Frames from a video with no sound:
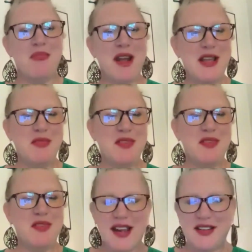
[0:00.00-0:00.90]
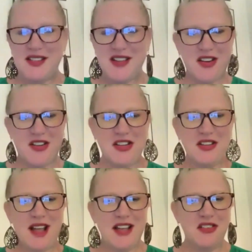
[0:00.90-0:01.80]
My name is Susanna
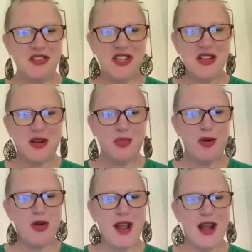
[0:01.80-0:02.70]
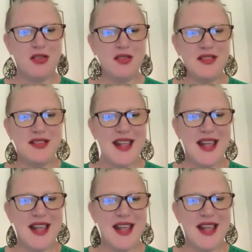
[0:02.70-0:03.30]
Tuttle. I use she, her pronouns,